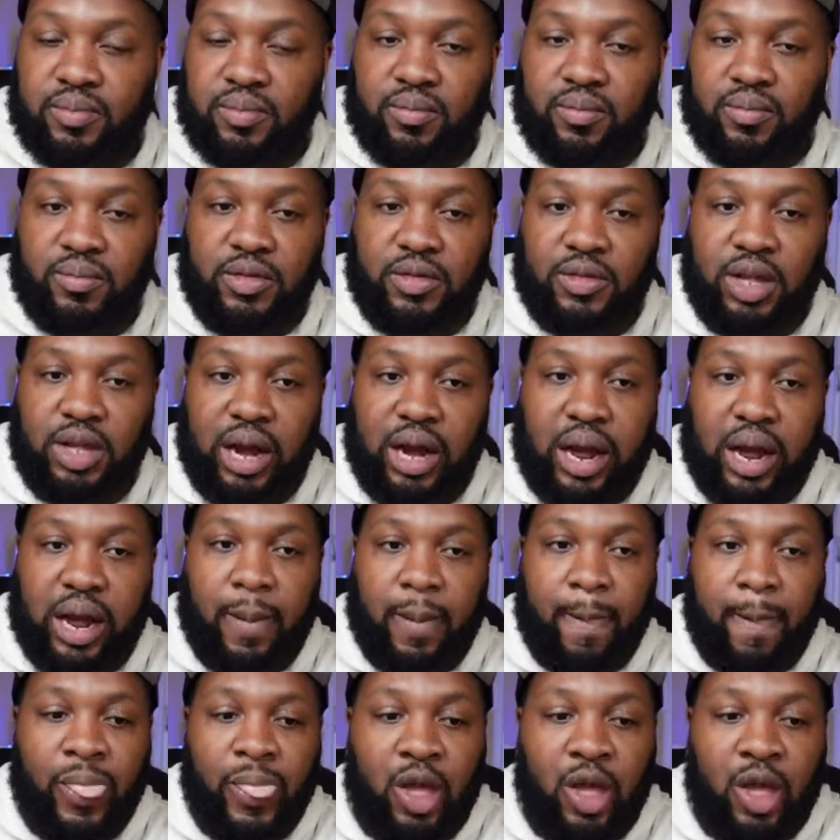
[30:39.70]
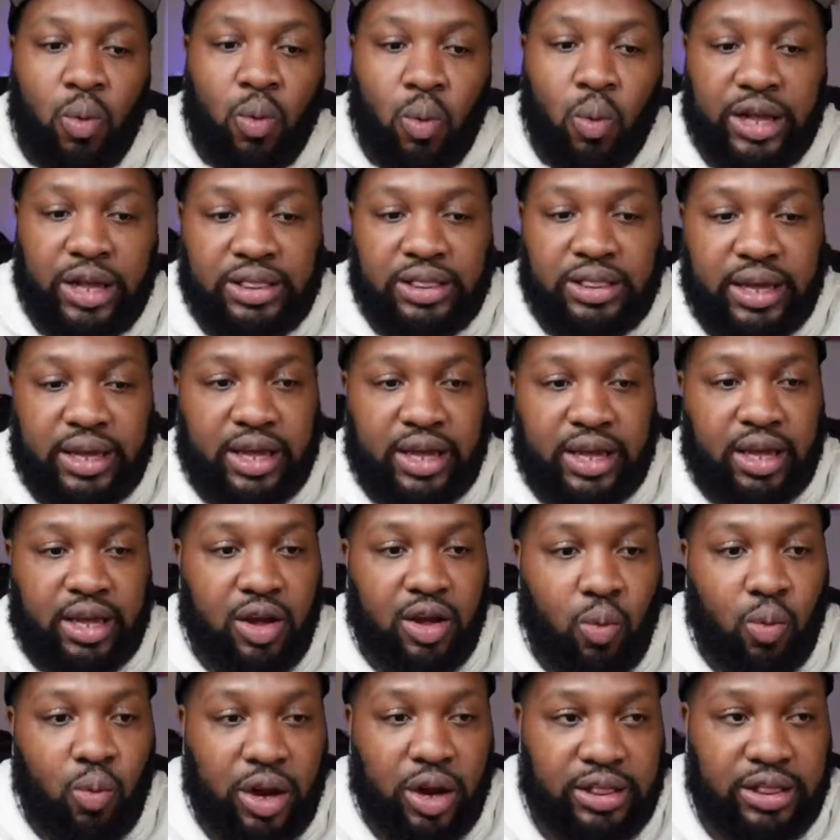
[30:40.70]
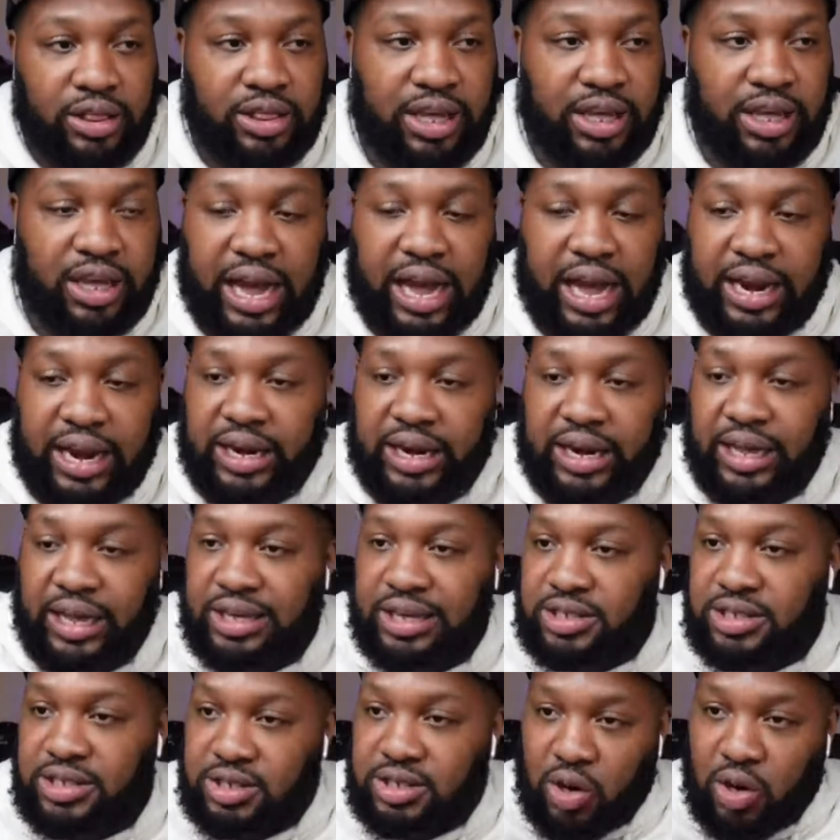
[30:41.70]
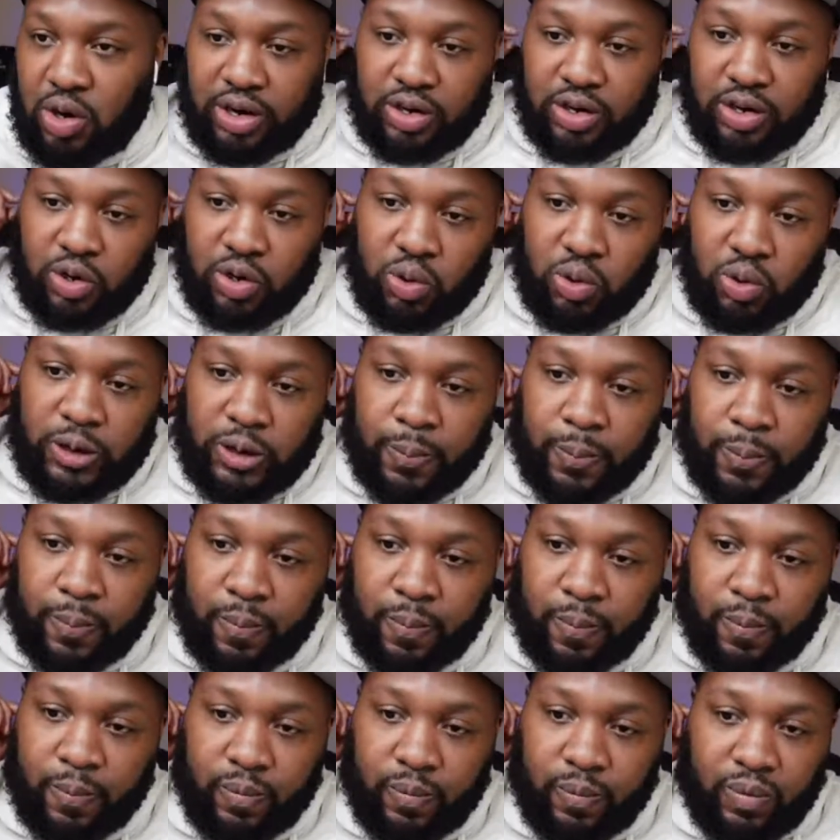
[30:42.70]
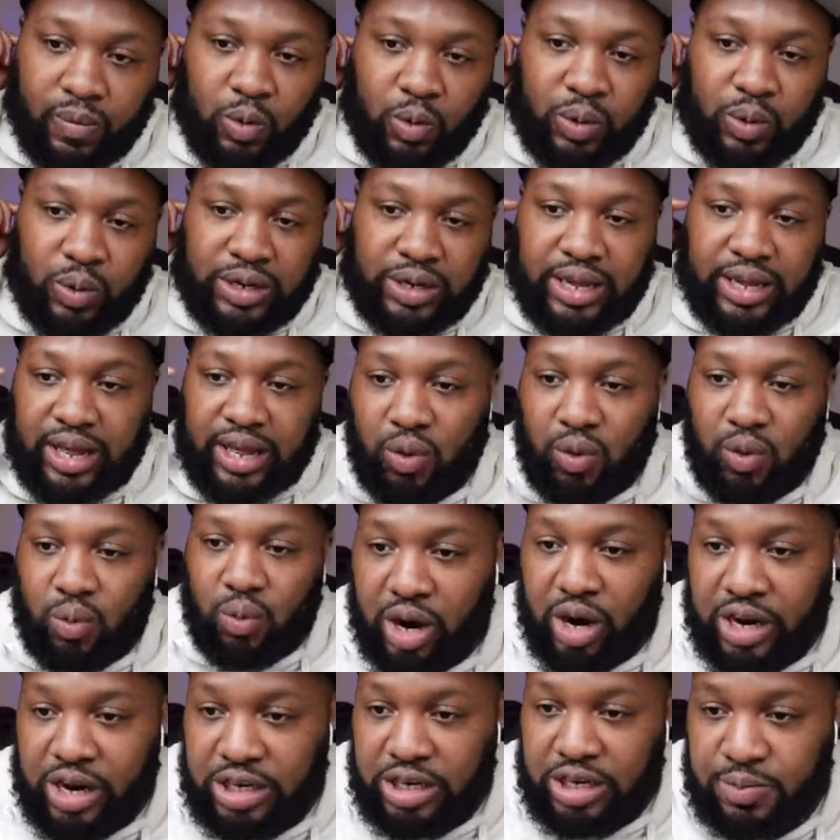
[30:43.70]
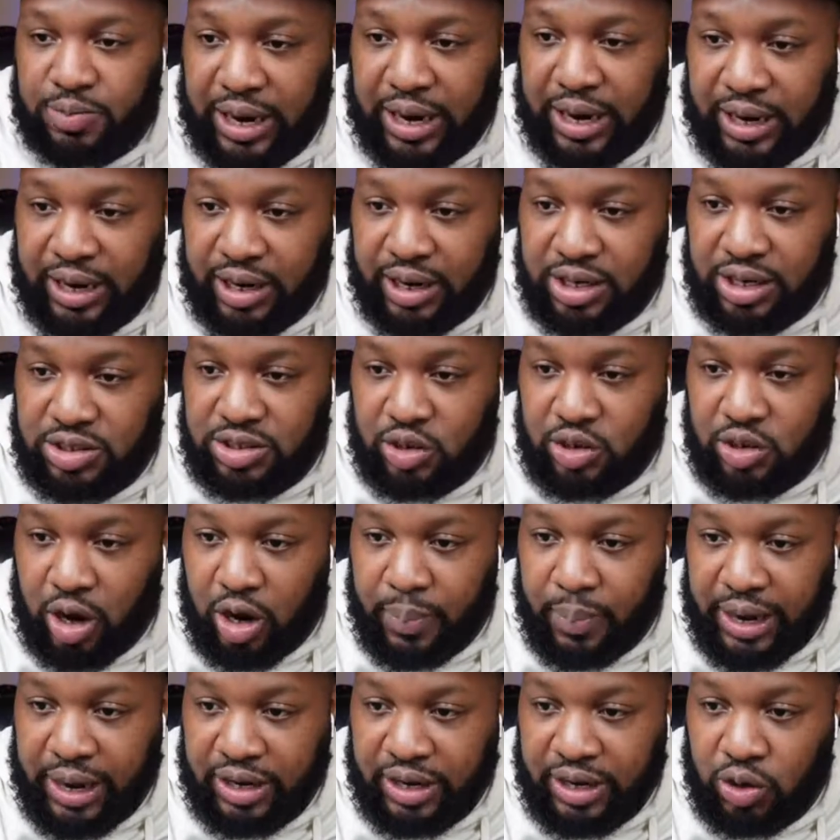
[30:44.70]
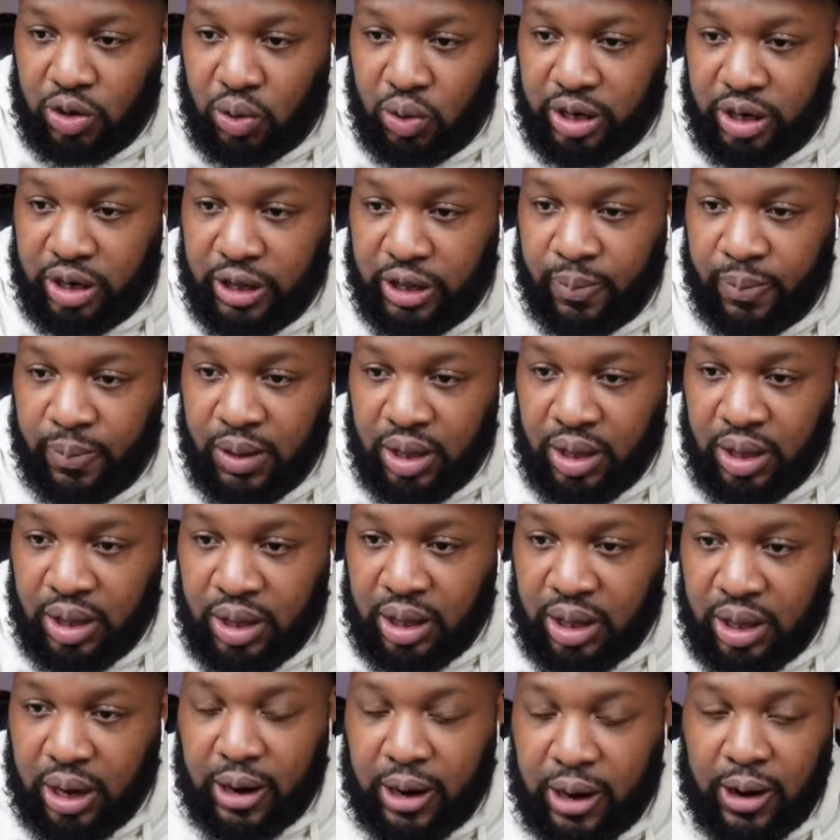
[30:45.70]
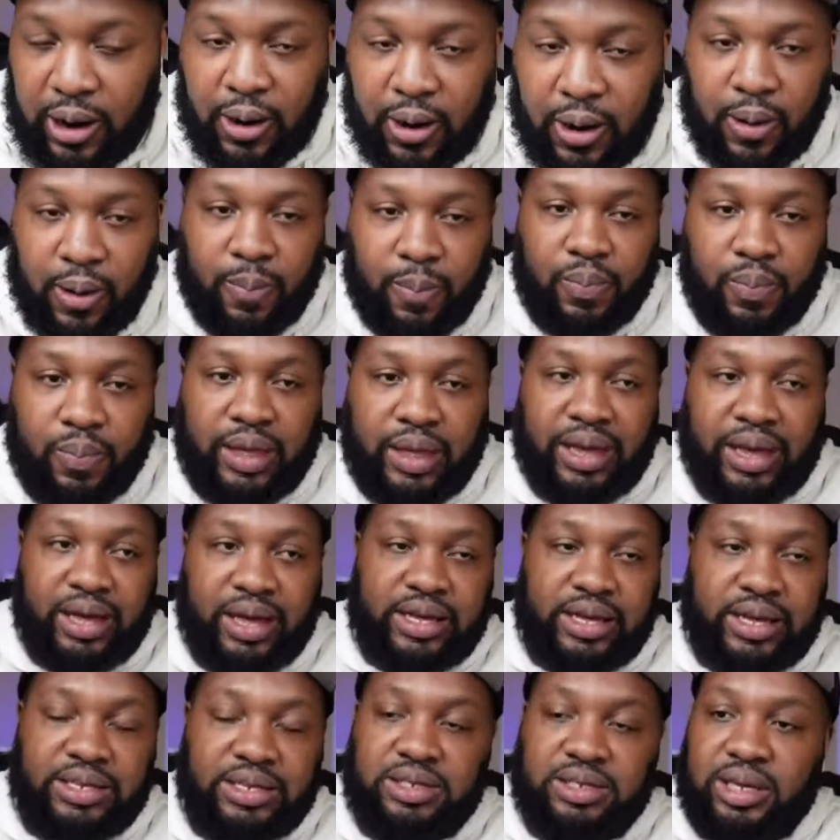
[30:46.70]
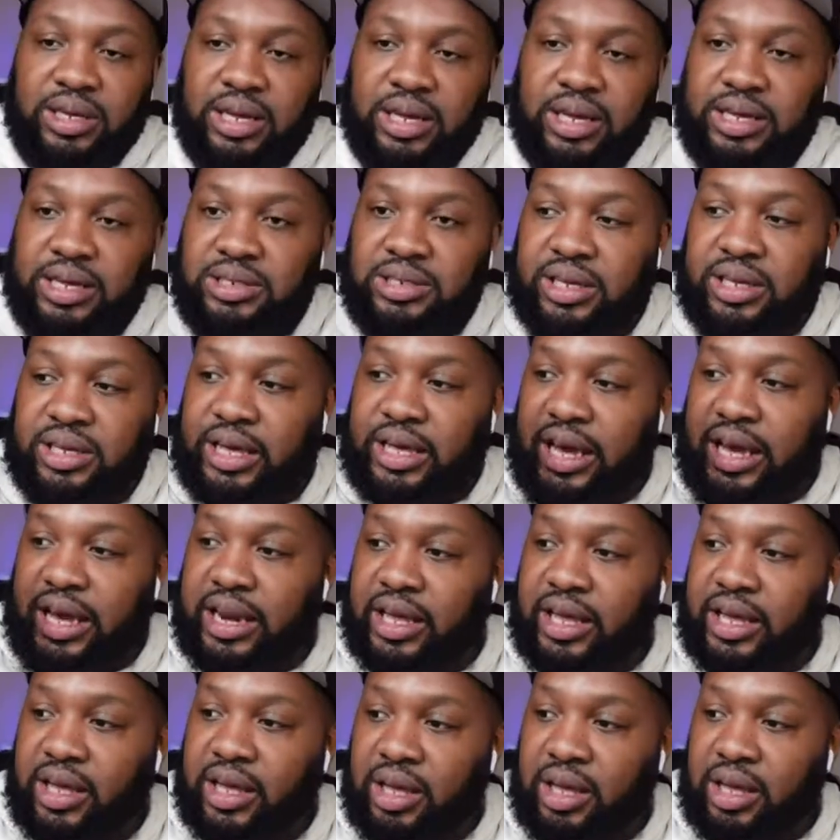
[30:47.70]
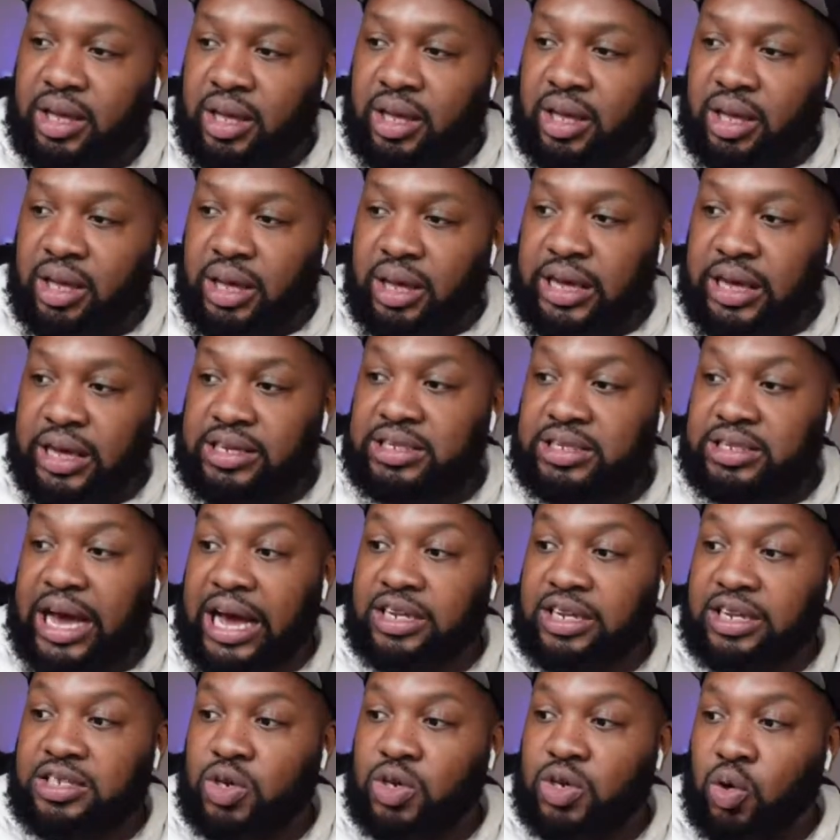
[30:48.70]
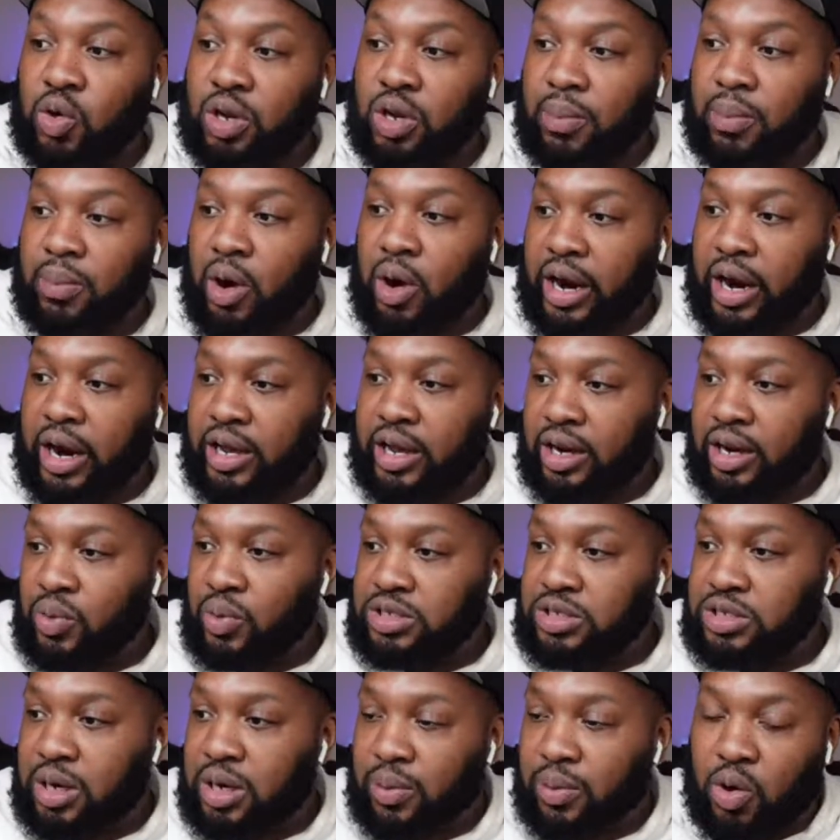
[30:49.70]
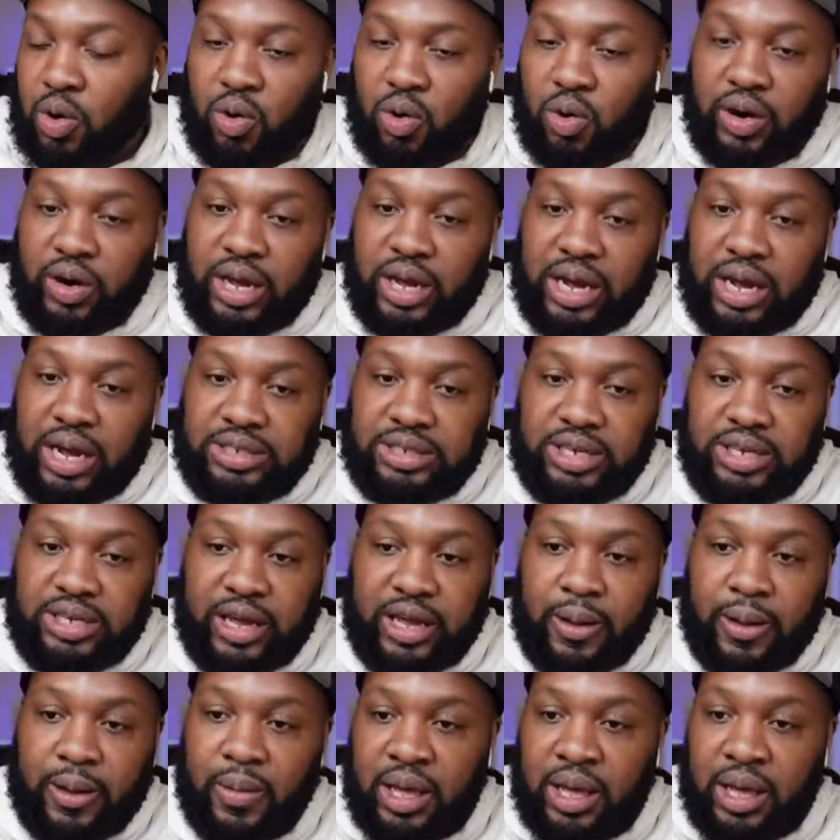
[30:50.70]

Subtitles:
All right. One thing I need to start doing, we did it once, but I need to start back doing it, is getting inside the School of Marketing. What's up, Coriante?